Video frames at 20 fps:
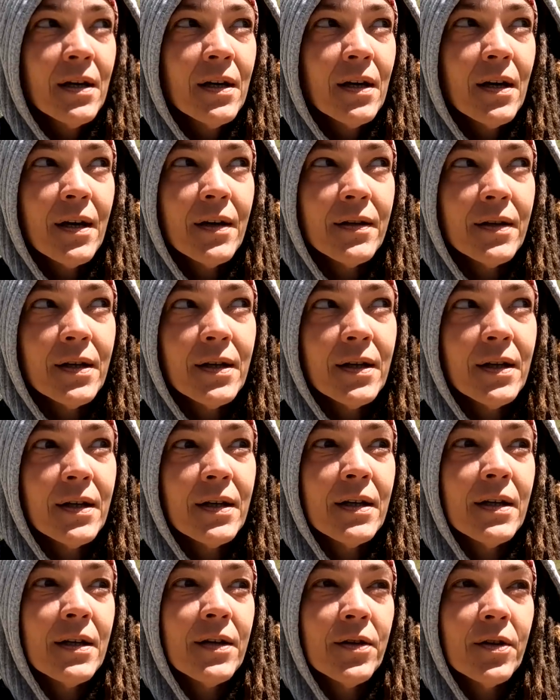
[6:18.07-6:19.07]
and
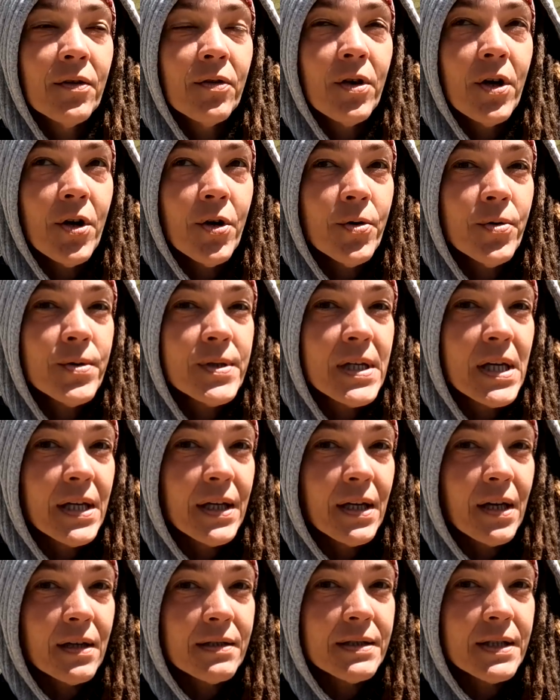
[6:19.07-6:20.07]
then in the lows at
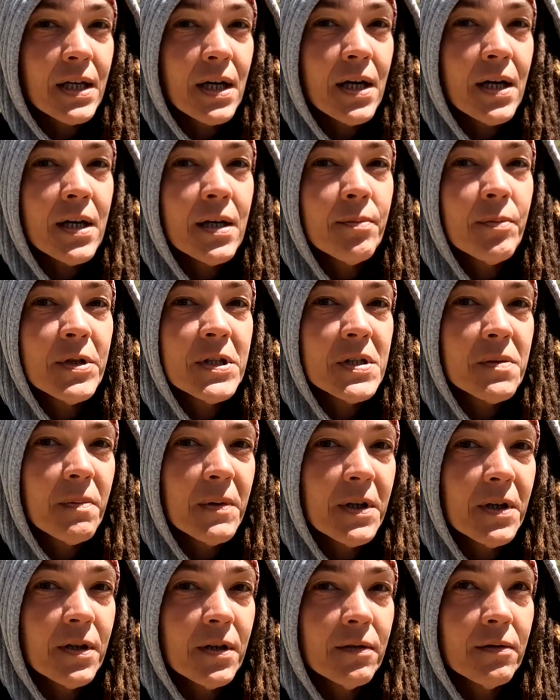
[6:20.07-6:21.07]
nighttime, it's
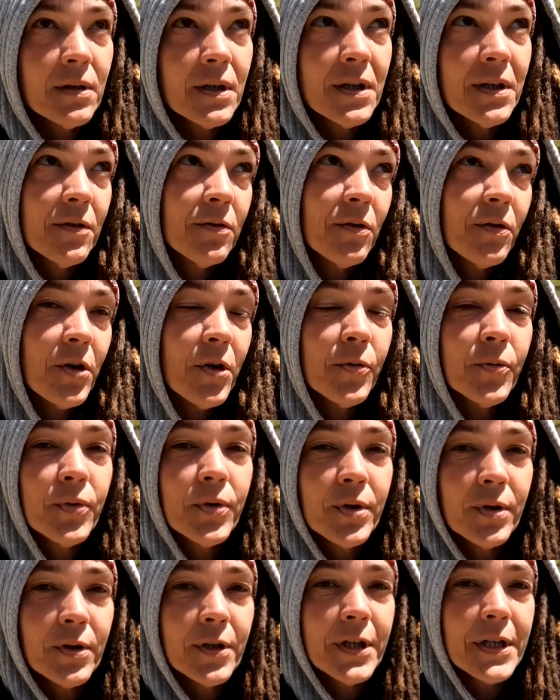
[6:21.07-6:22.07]
been in the low
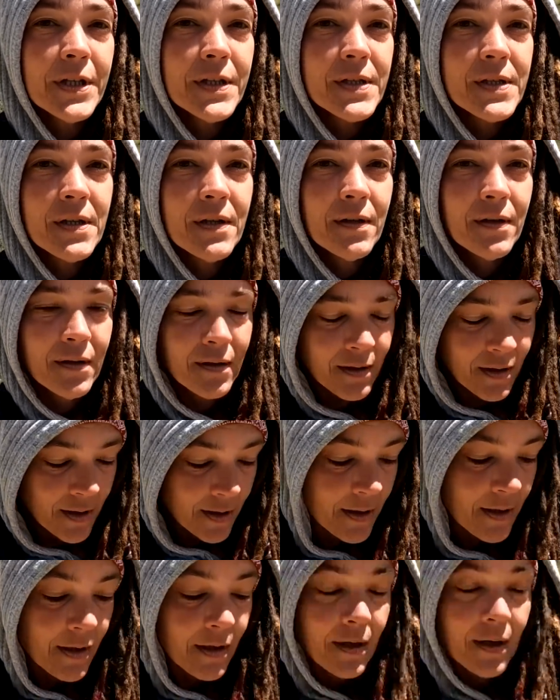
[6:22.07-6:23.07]
30s.
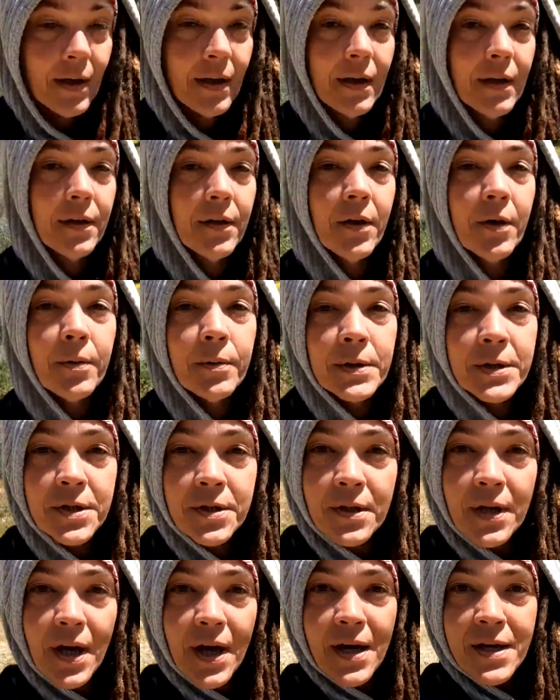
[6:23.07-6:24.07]
And I know what
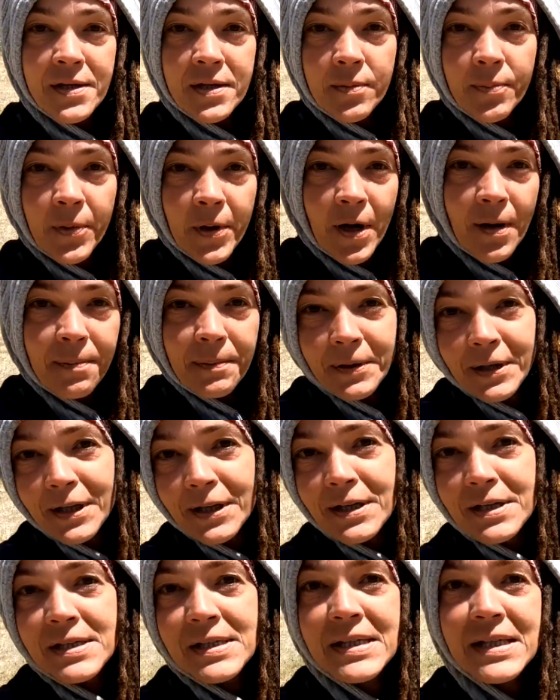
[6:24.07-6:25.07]
you guys are probably
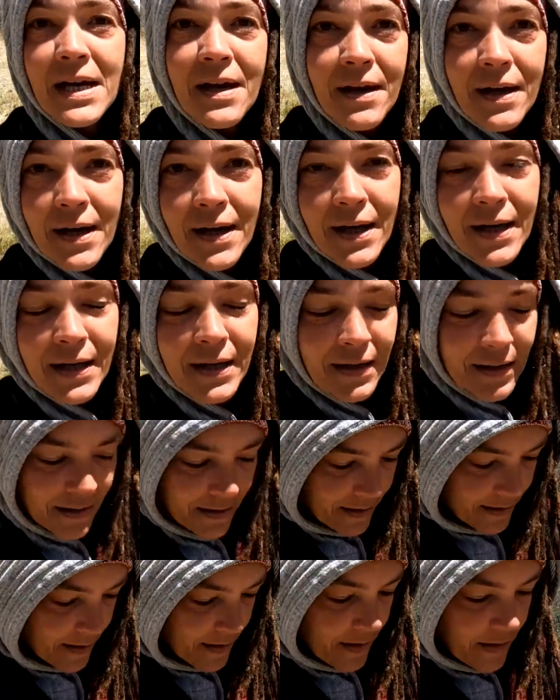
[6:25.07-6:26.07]
gonna say.
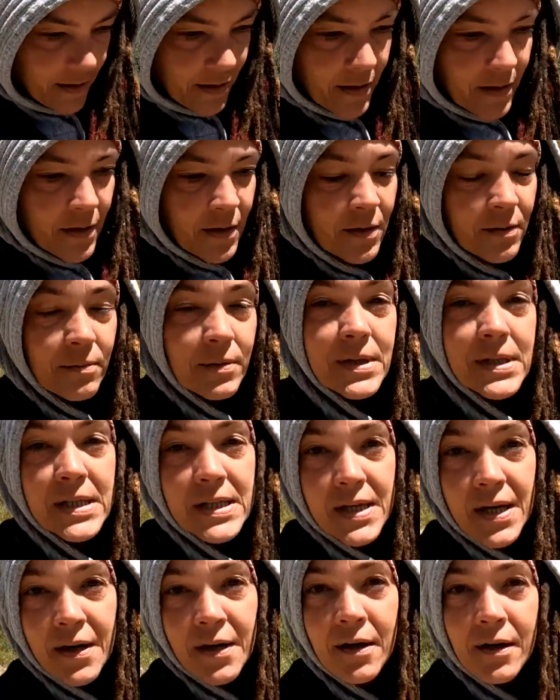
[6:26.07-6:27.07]
Well,
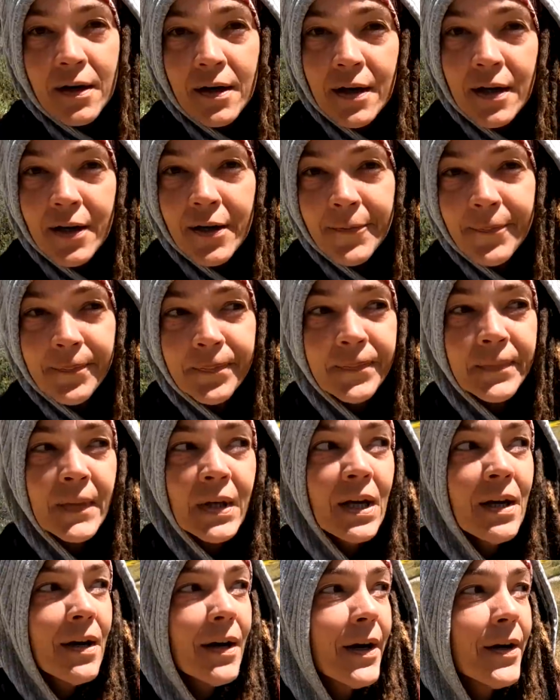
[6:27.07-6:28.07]
Sarah,
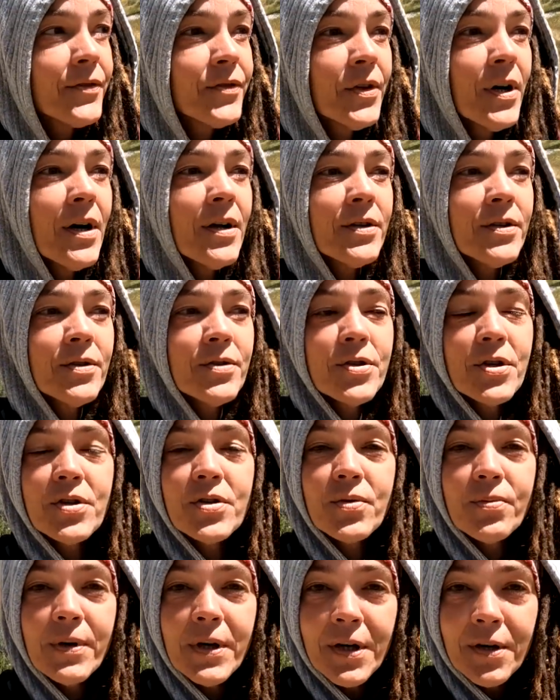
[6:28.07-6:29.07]
I thought you
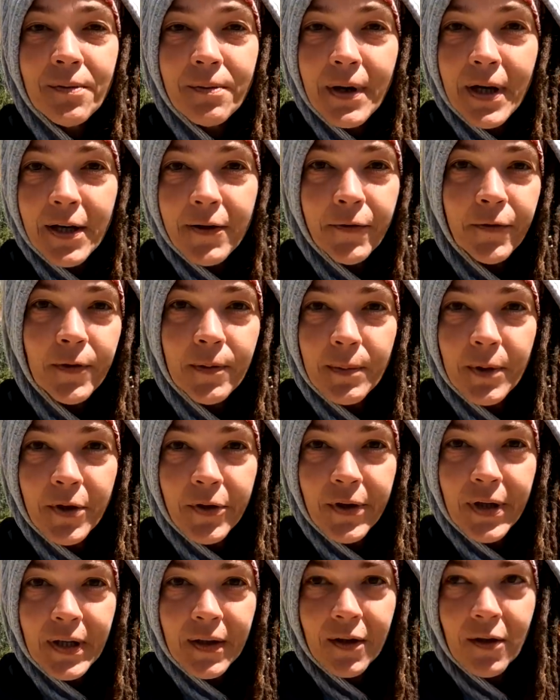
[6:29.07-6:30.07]
just ran away from
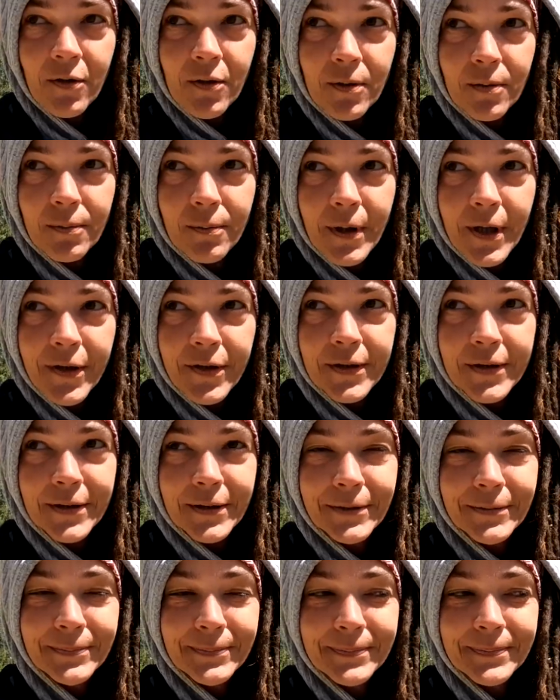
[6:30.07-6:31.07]
all that cold weather.